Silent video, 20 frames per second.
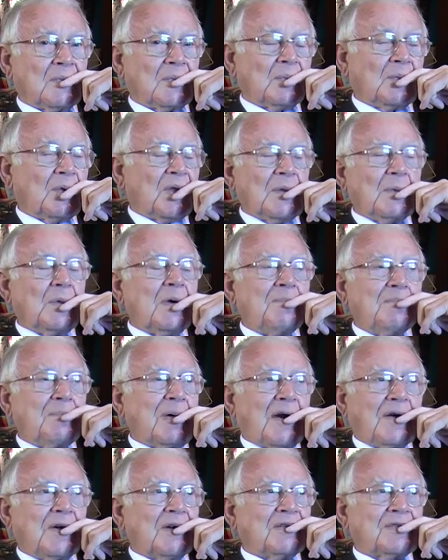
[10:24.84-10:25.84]
Well, they weren't
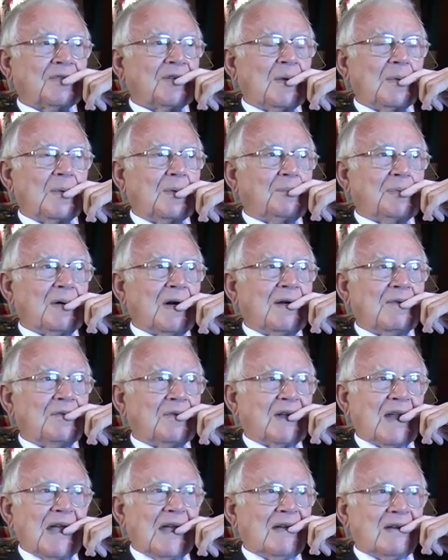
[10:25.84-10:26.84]
barracks, they were
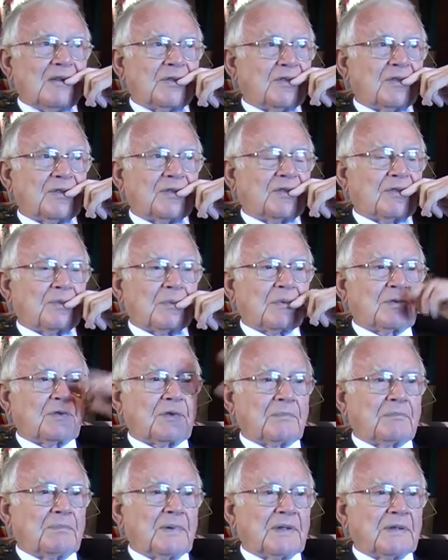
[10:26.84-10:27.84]
private houses which
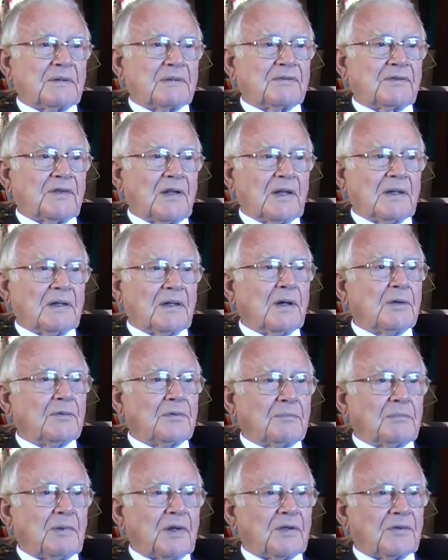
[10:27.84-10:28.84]
had been taken
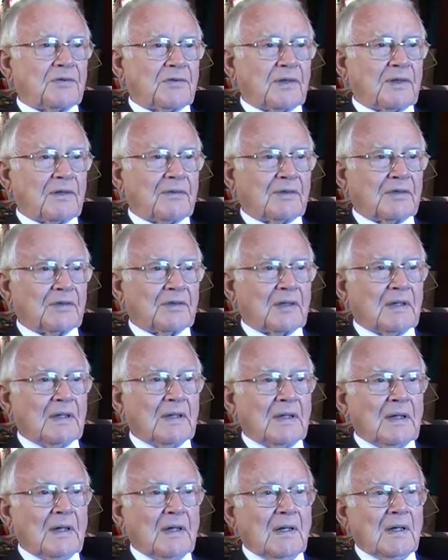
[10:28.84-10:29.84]
over by the service.
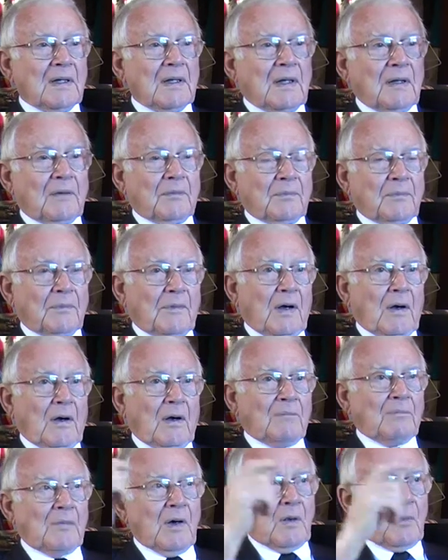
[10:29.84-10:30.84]

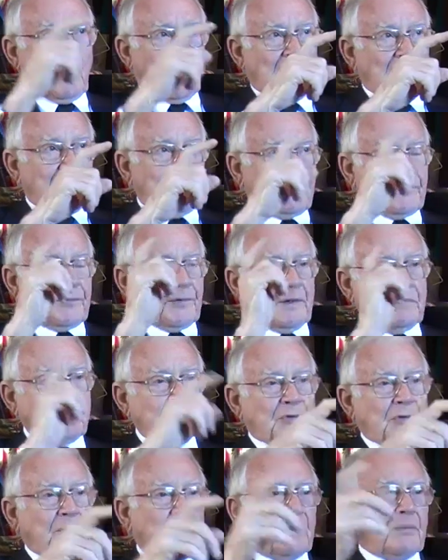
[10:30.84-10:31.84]
On my way from
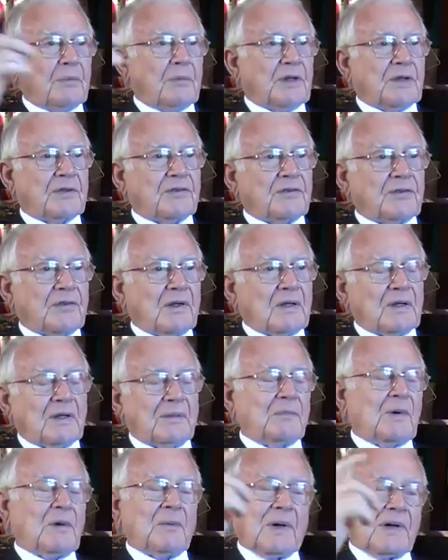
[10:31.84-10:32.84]
Droitwich,
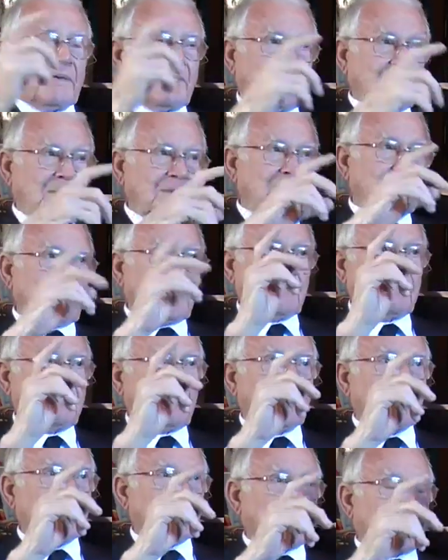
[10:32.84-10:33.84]
on my way from
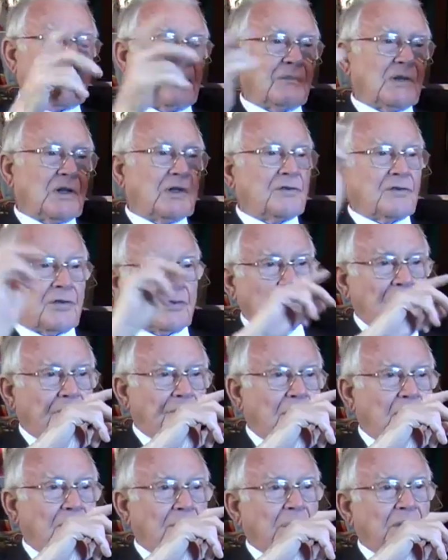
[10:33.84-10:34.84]
Boys Company to
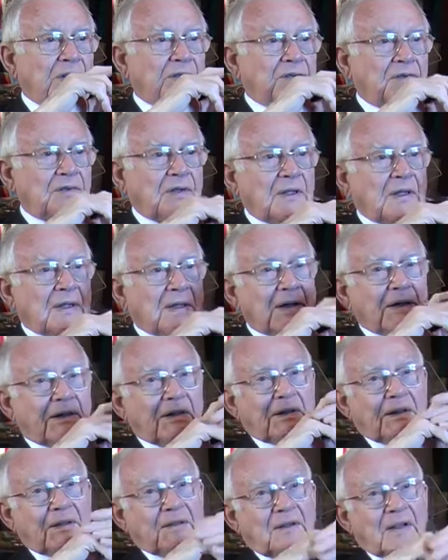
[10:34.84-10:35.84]
Droitwich,
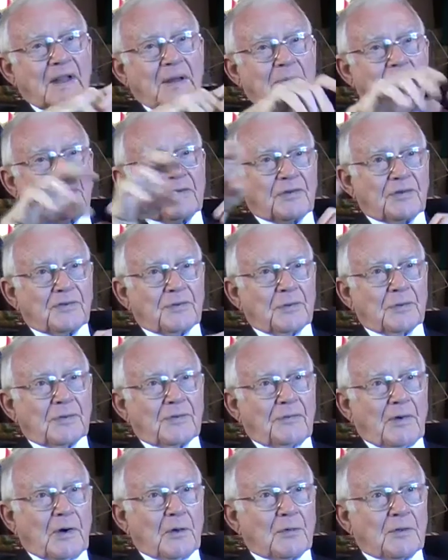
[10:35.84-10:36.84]
that was the sort
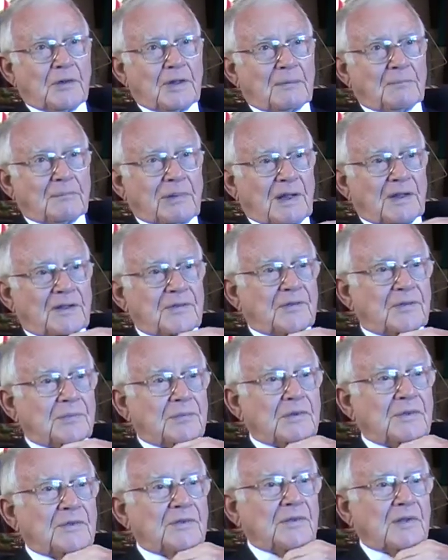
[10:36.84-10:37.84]
of holding place.
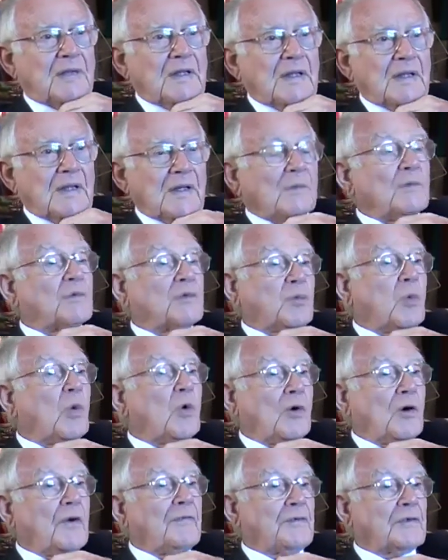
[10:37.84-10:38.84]
It was
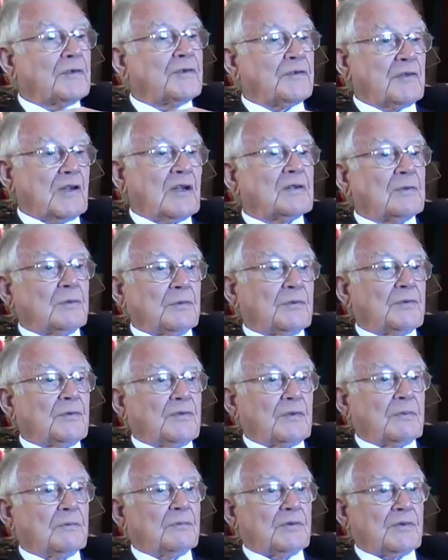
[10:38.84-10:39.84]
War Office
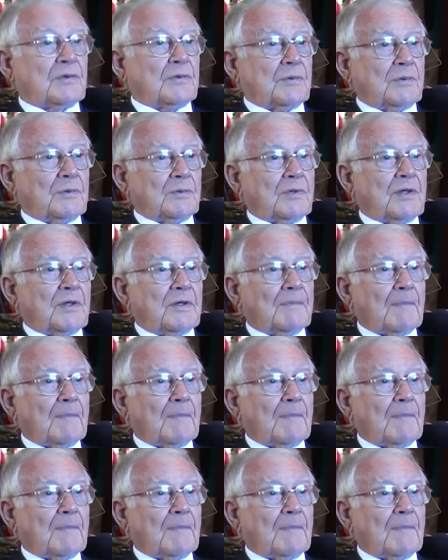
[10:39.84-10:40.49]
Signals, it was called.